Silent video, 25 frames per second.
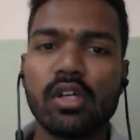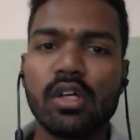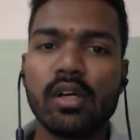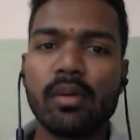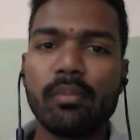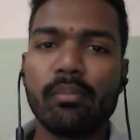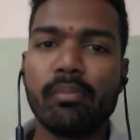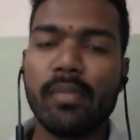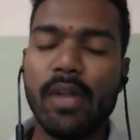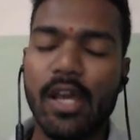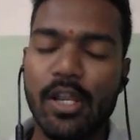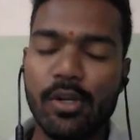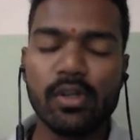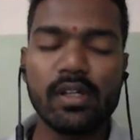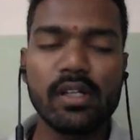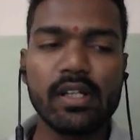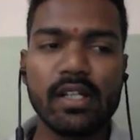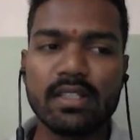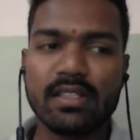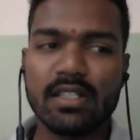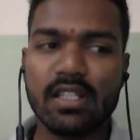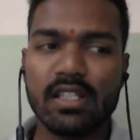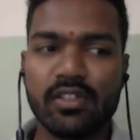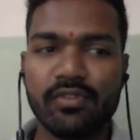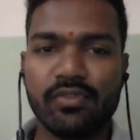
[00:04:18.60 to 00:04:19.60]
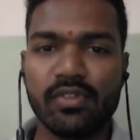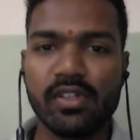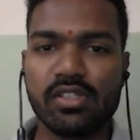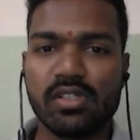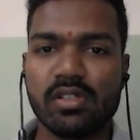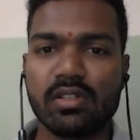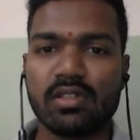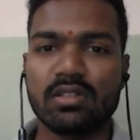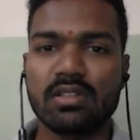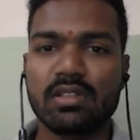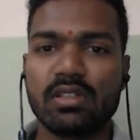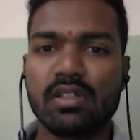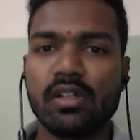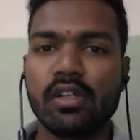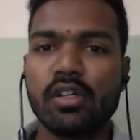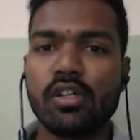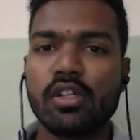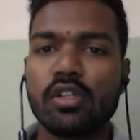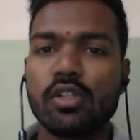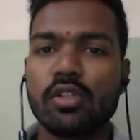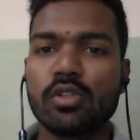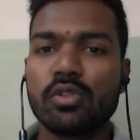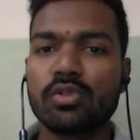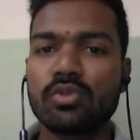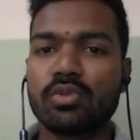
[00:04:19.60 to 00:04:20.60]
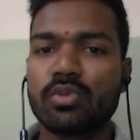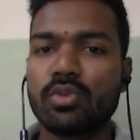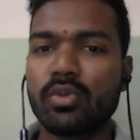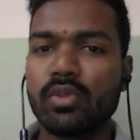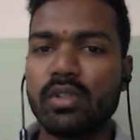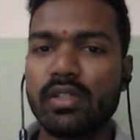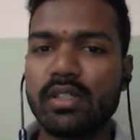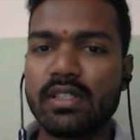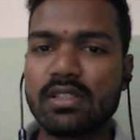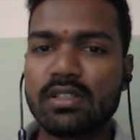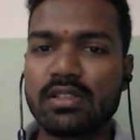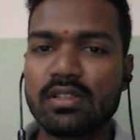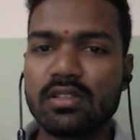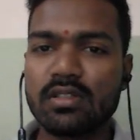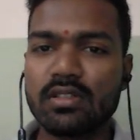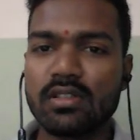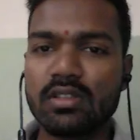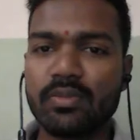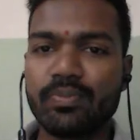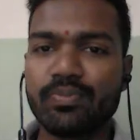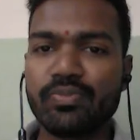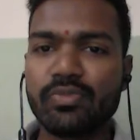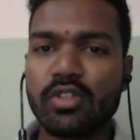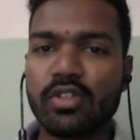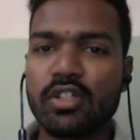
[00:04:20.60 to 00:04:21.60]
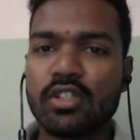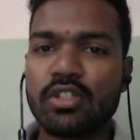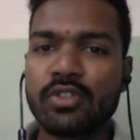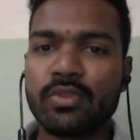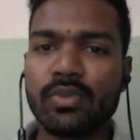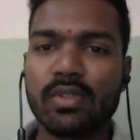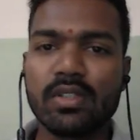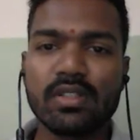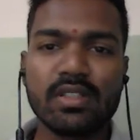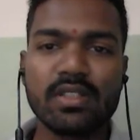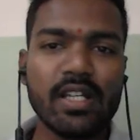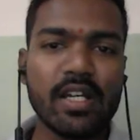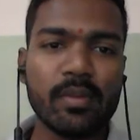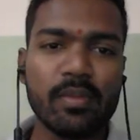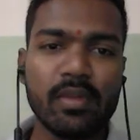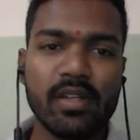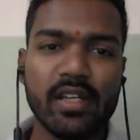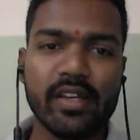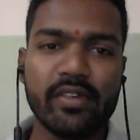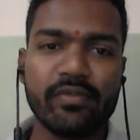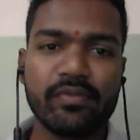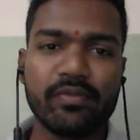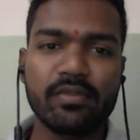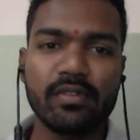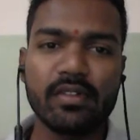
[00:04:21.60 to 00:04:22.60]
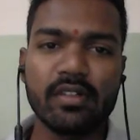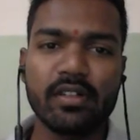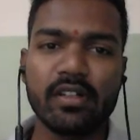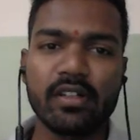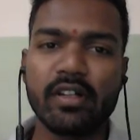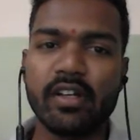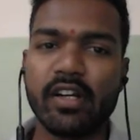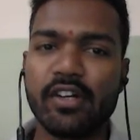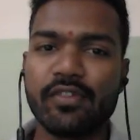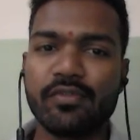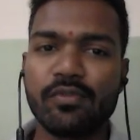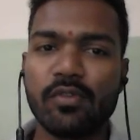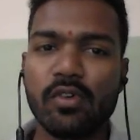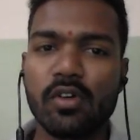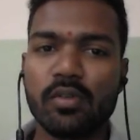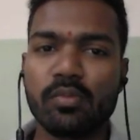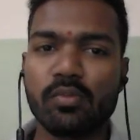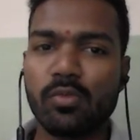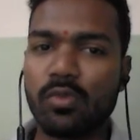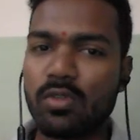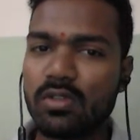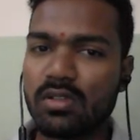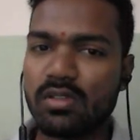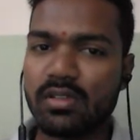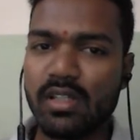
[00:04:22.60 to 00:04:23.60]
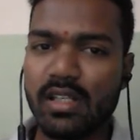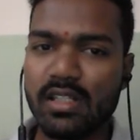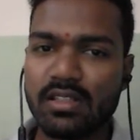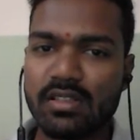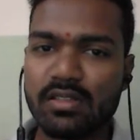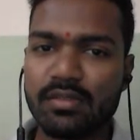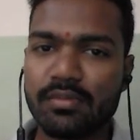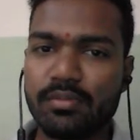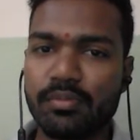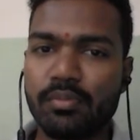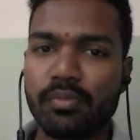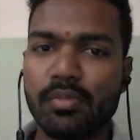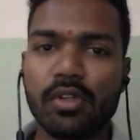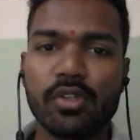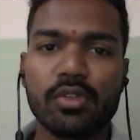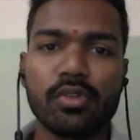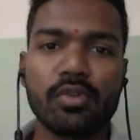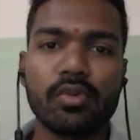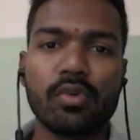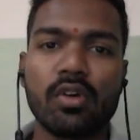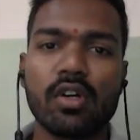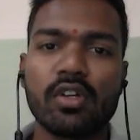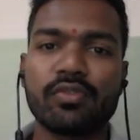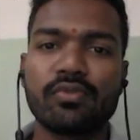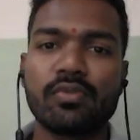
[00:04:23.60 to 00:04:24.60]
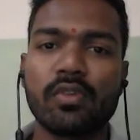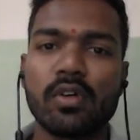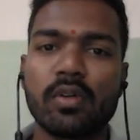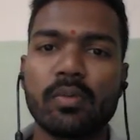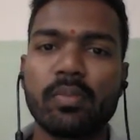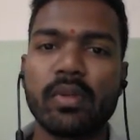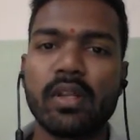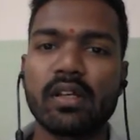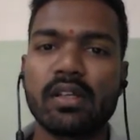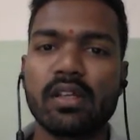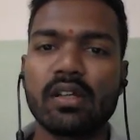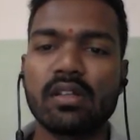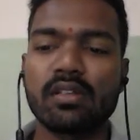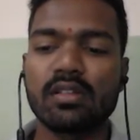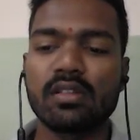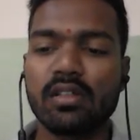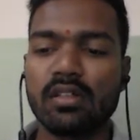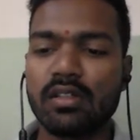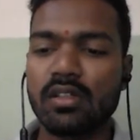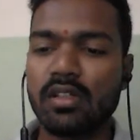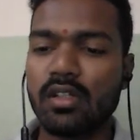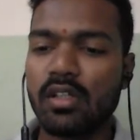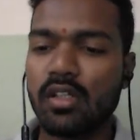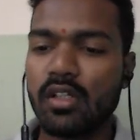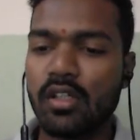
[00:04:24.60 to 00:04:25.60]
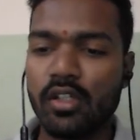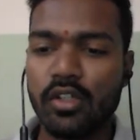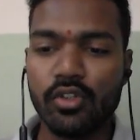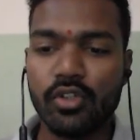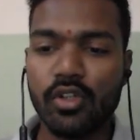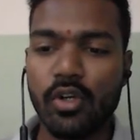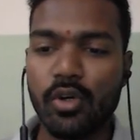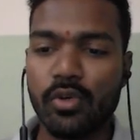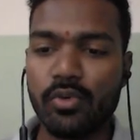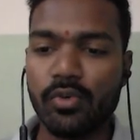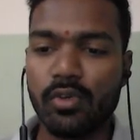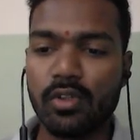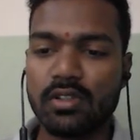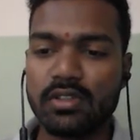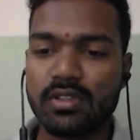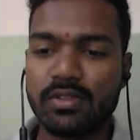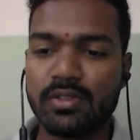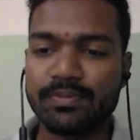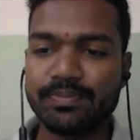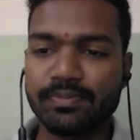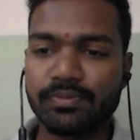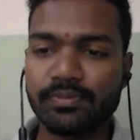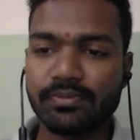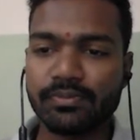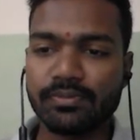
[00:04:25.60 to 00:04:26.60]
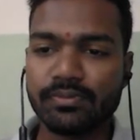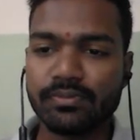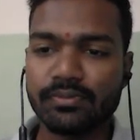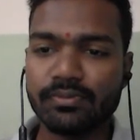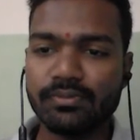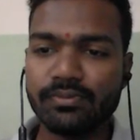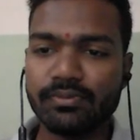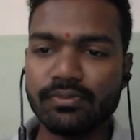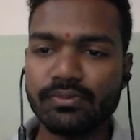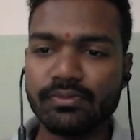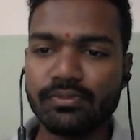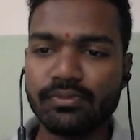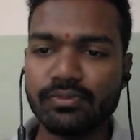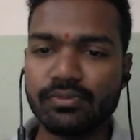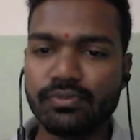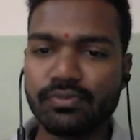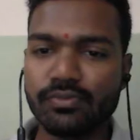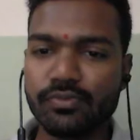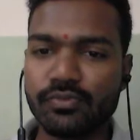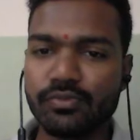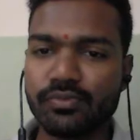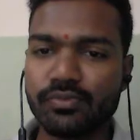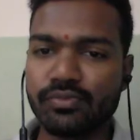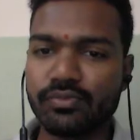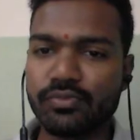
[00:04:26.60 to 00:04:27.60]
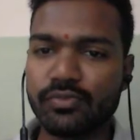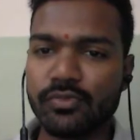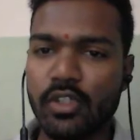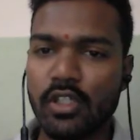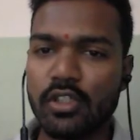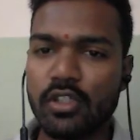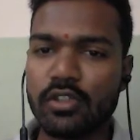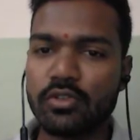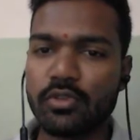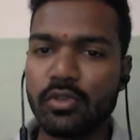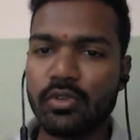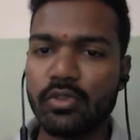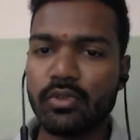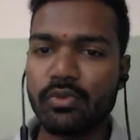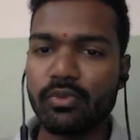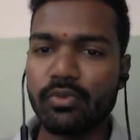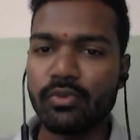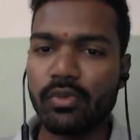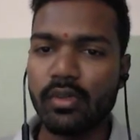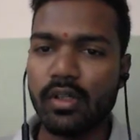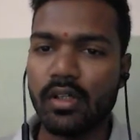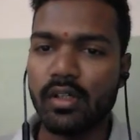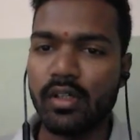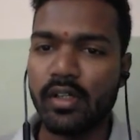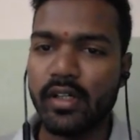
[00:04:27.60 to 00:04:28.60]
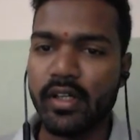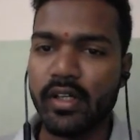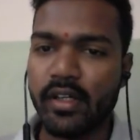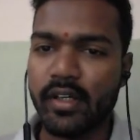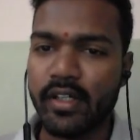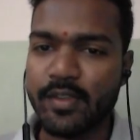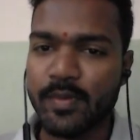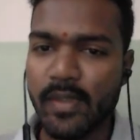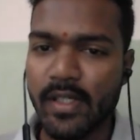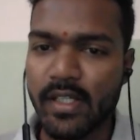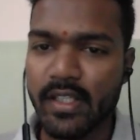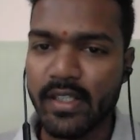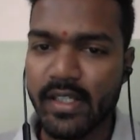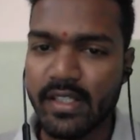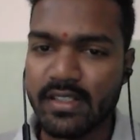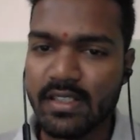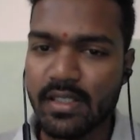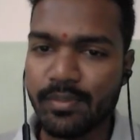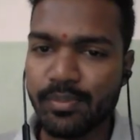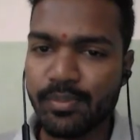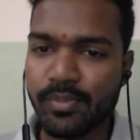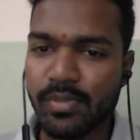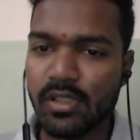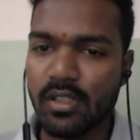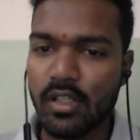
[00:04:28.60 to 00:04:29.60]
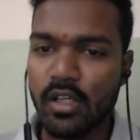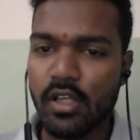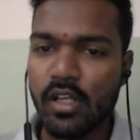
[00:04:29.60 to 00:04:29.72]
manually design the features. So it's a Swiss Army knife, great for most tasks, but not for breaking the down walls. Also, explaining the example,